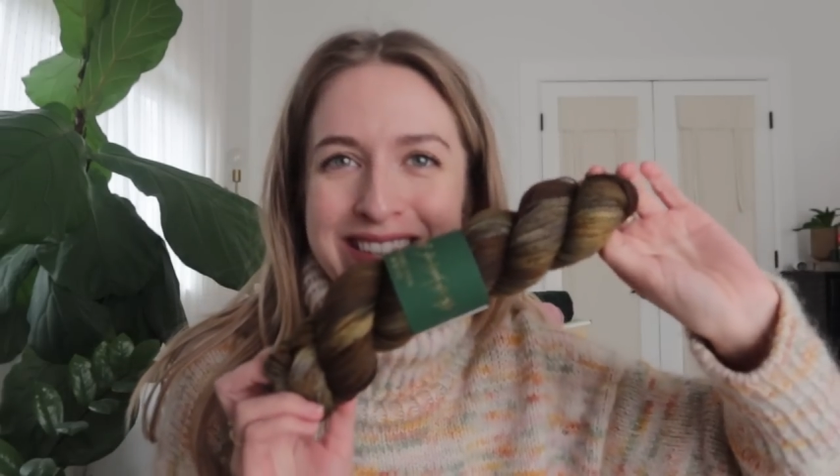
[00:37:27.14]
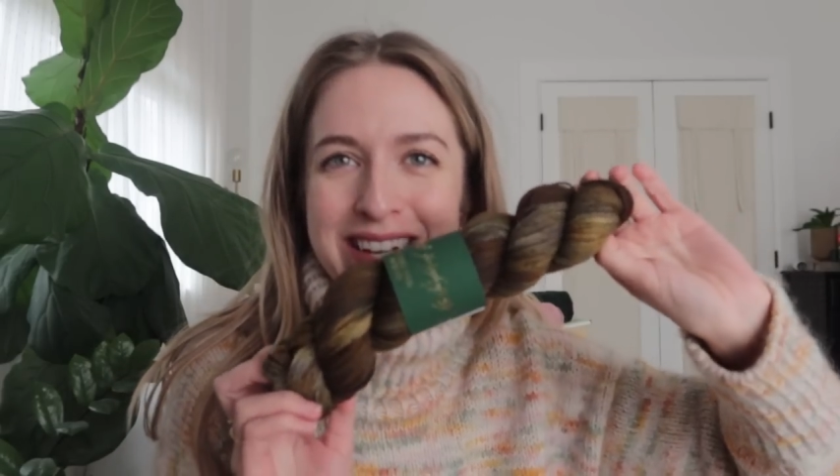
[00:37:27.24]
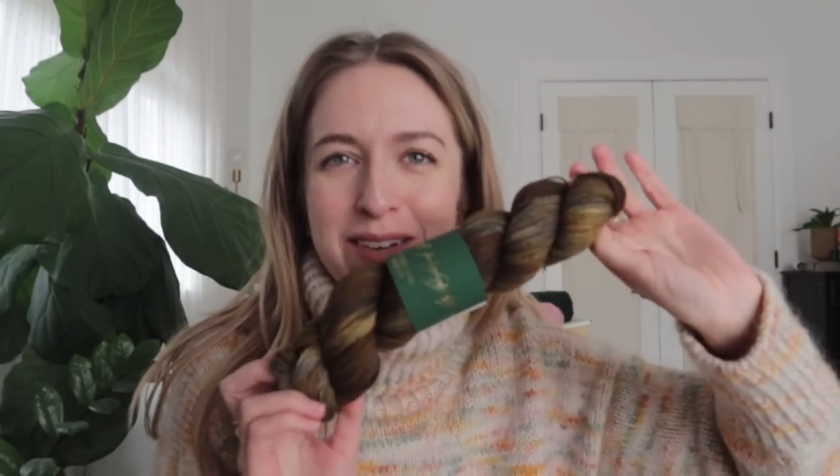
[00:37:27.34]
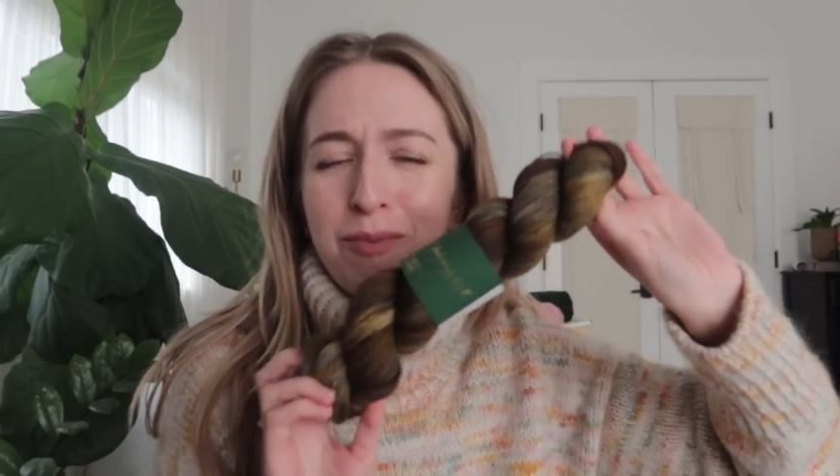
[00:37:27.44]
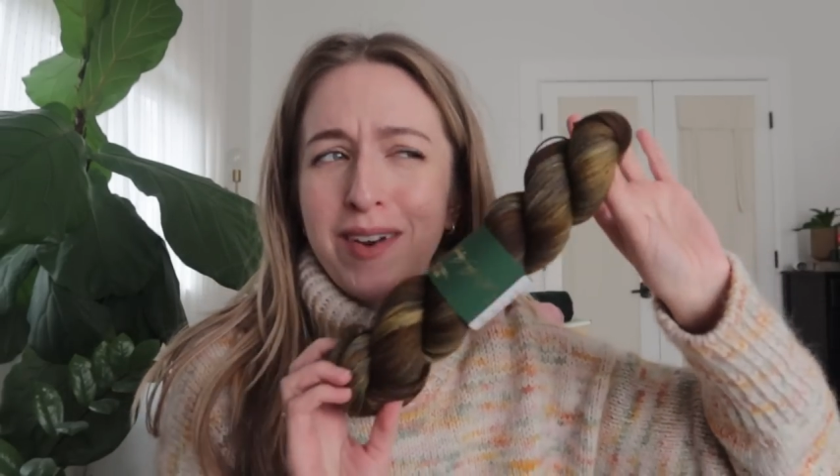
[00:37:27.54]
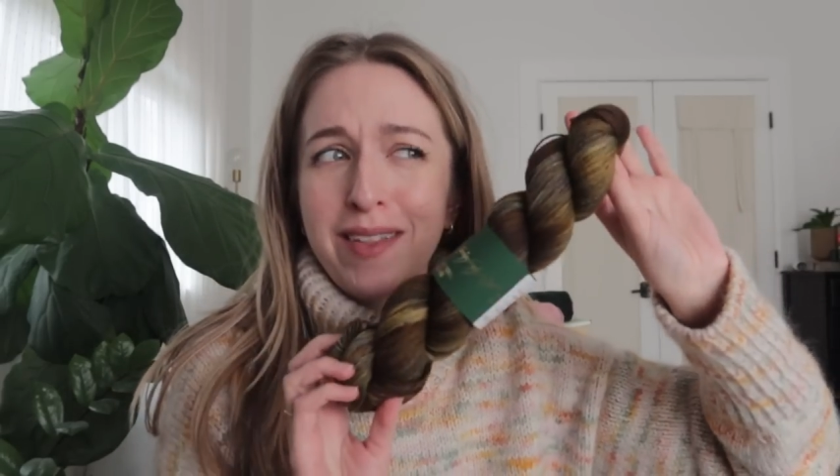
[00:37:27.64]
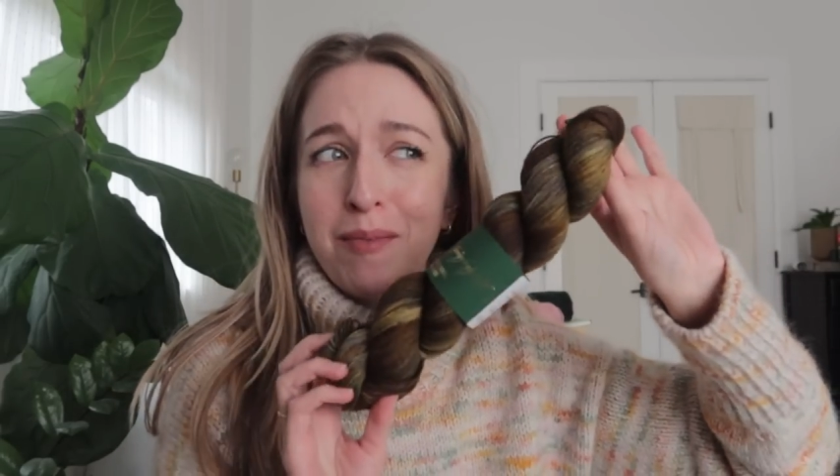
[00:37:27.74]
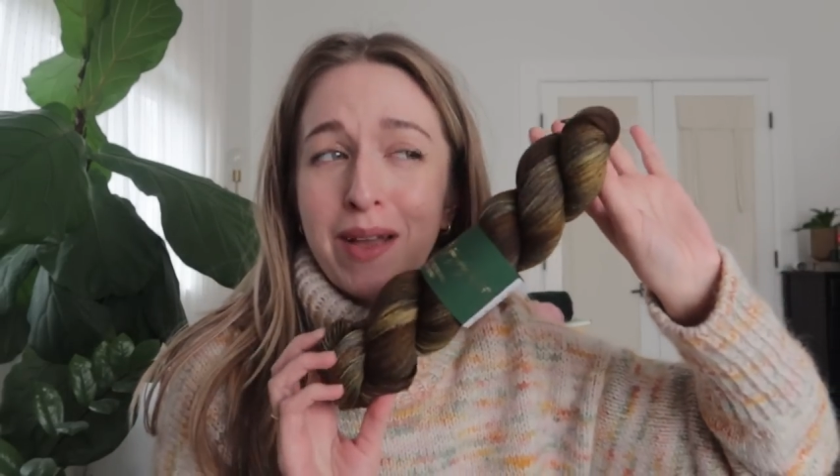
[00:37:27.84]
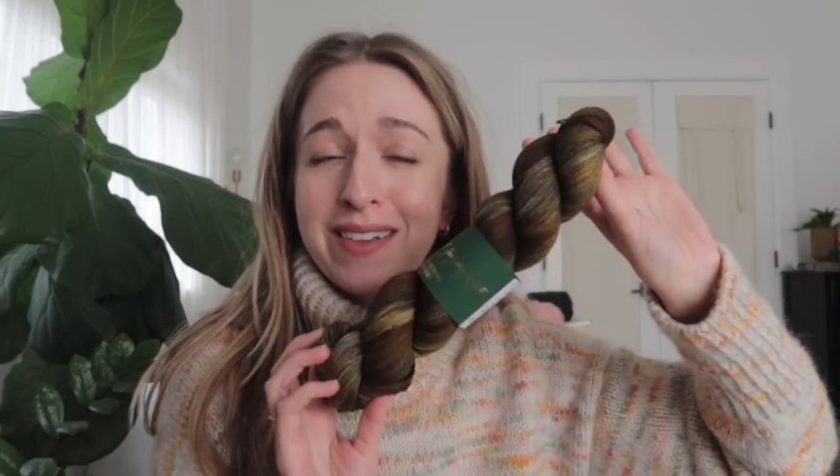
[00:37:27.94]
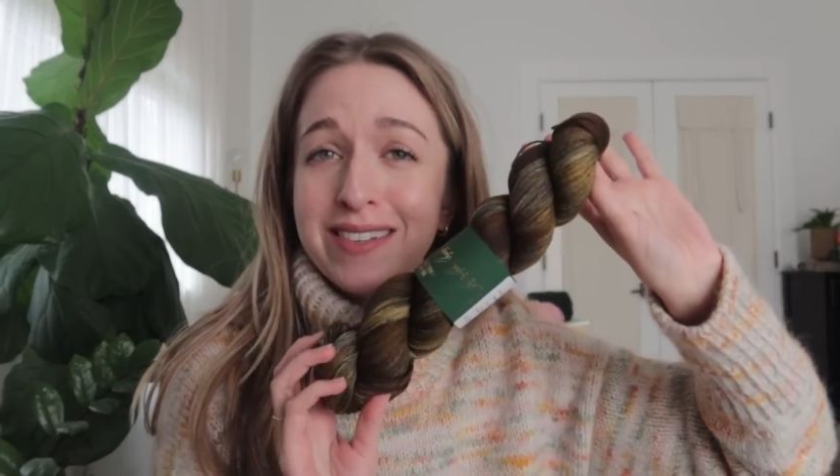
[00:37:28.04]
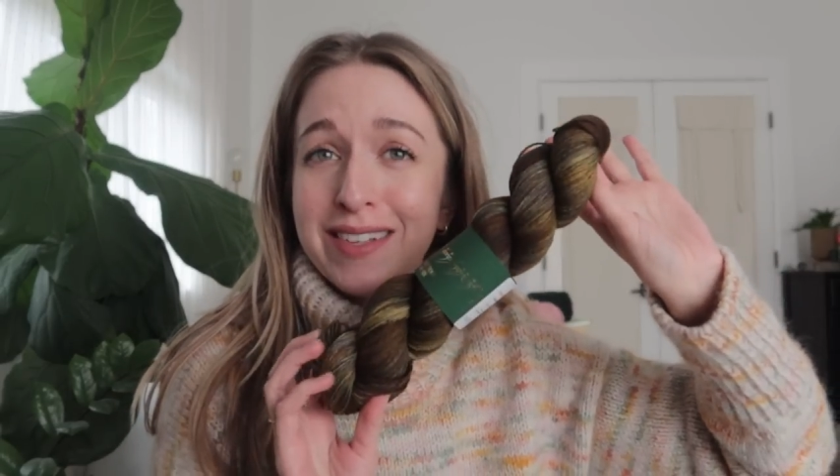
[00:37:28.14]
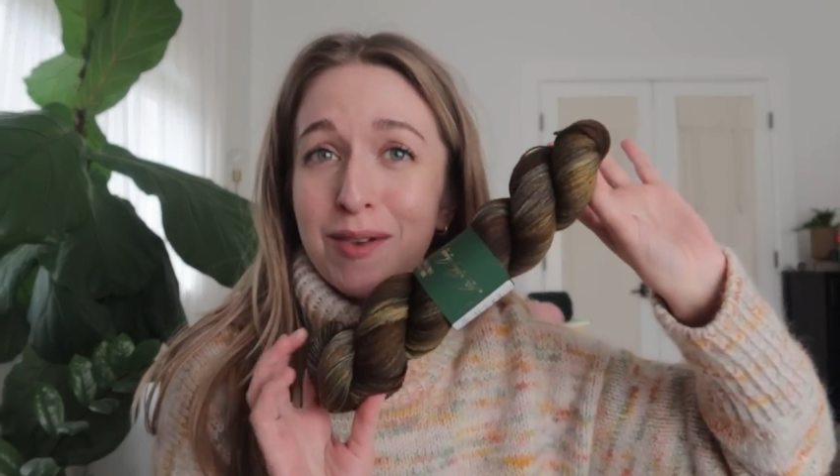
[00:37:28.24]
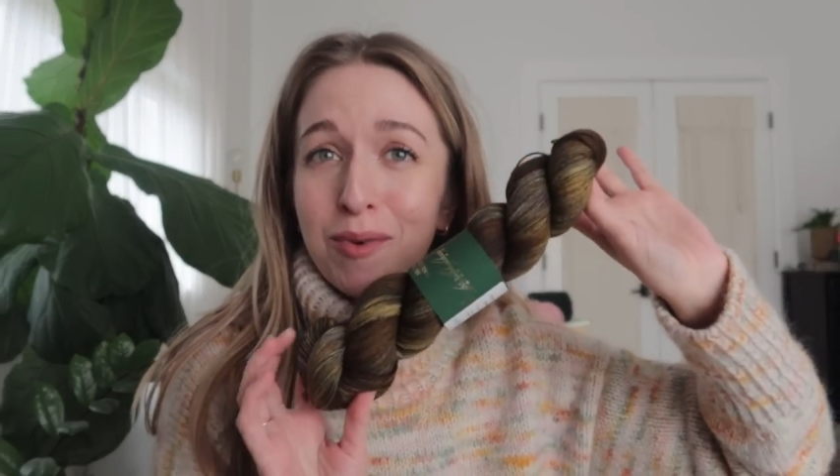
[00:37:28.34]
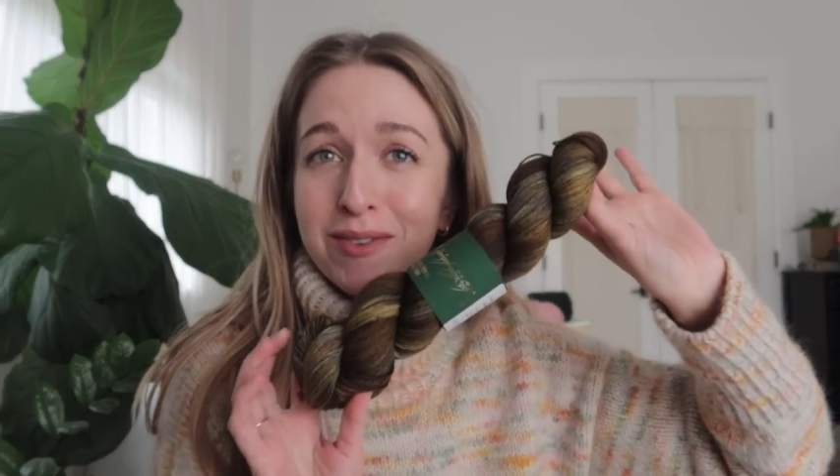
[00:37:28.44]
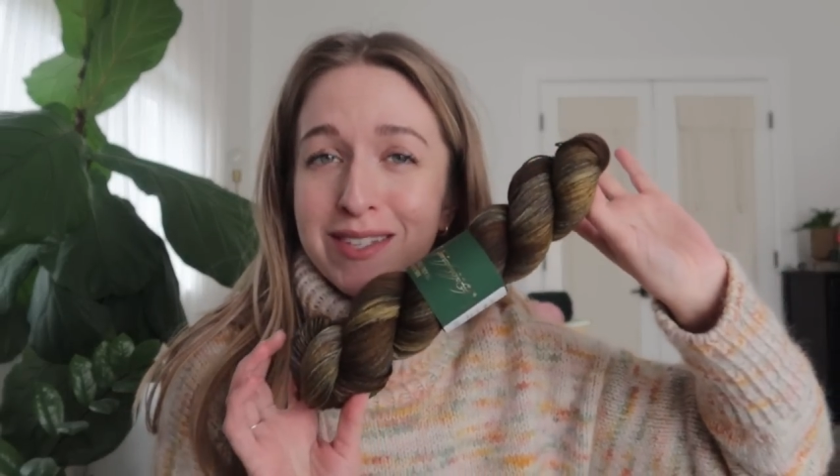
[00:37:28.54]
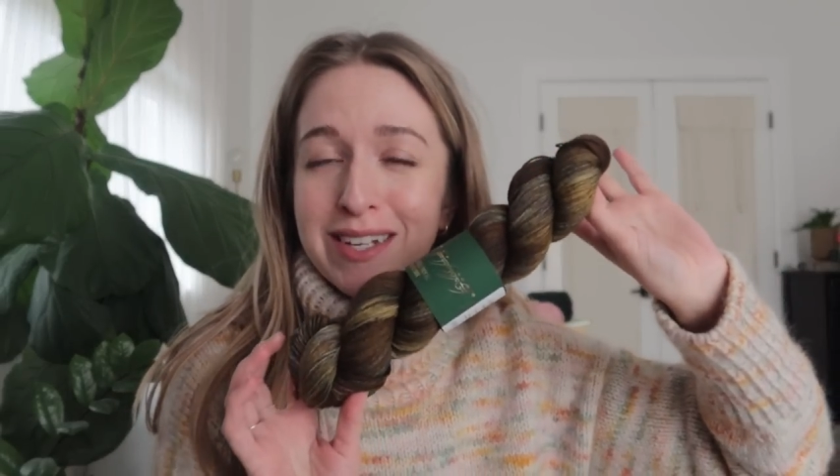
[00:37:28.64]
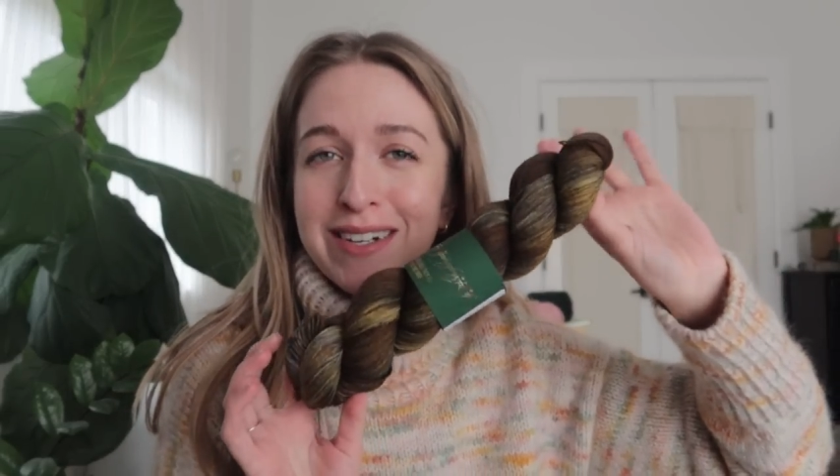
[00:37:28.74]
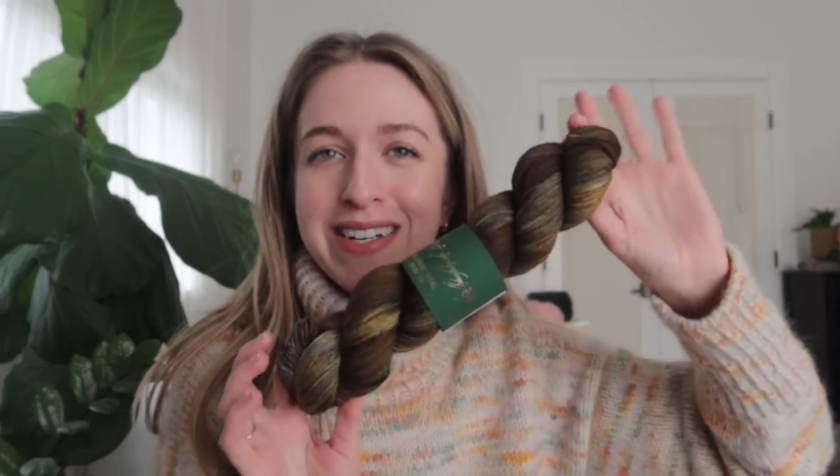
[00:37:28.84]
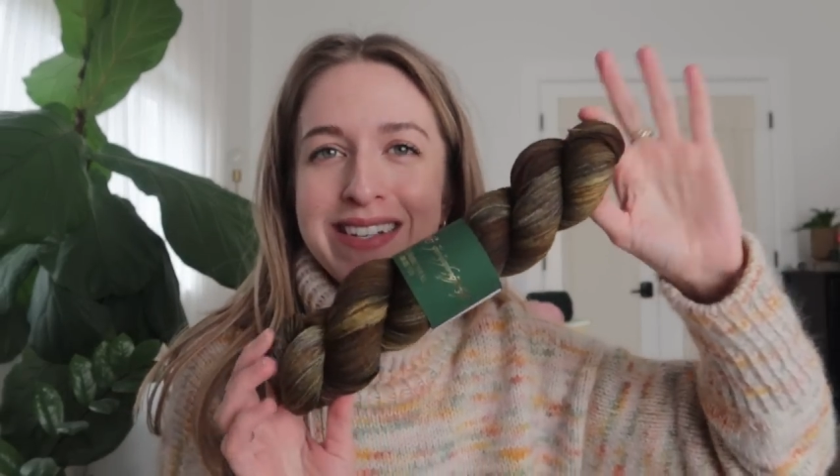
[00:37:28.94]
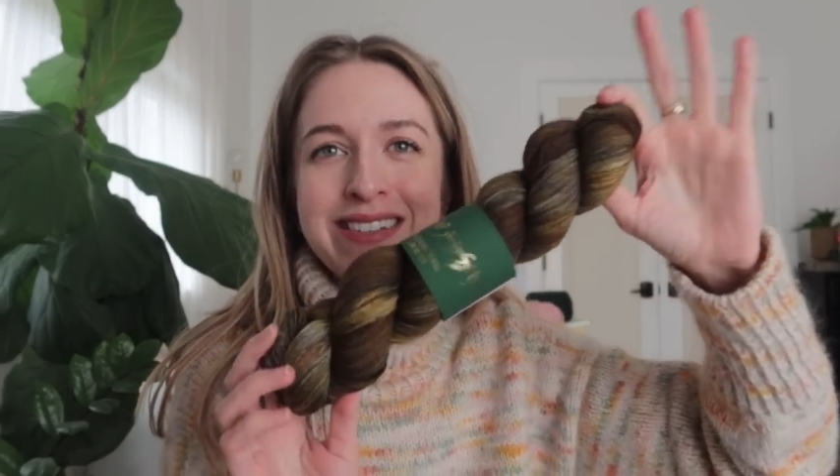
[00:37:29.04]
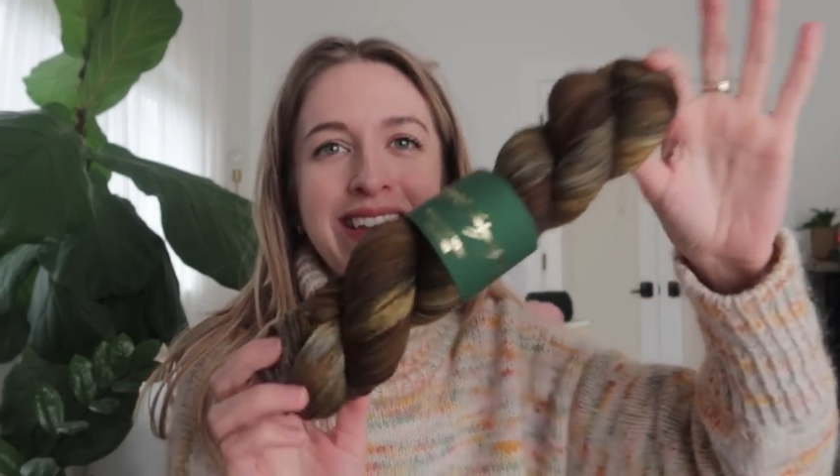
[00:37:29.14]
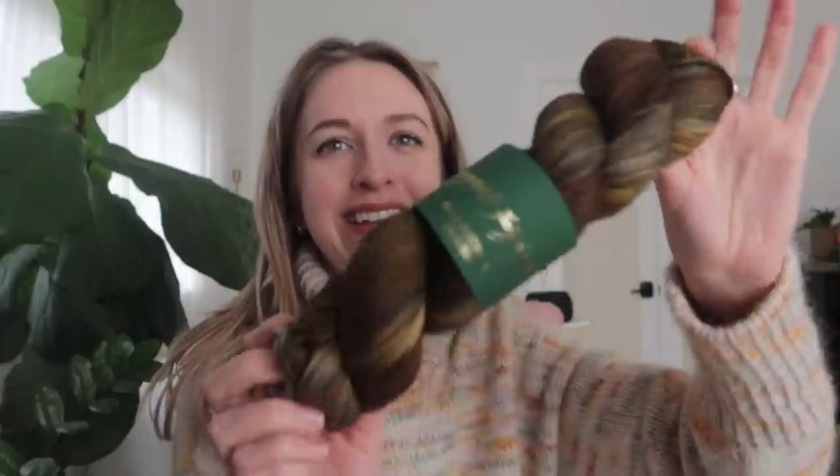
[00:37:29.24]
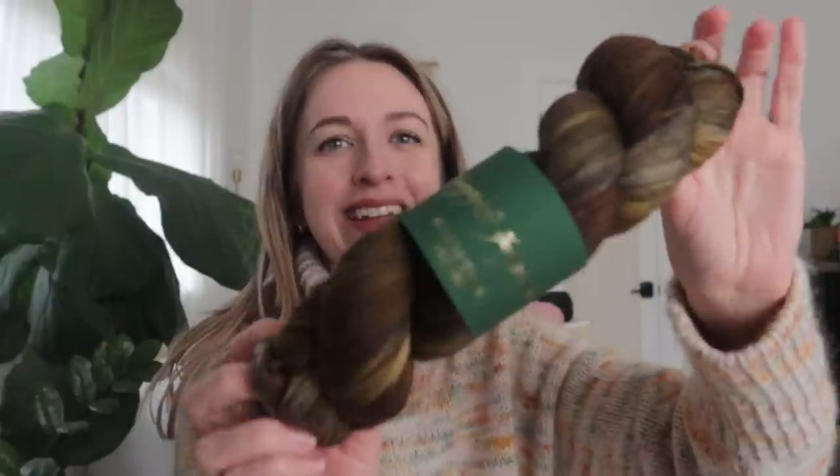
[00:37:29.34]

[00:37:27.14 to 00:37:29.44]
scene, one of the best in the whole series,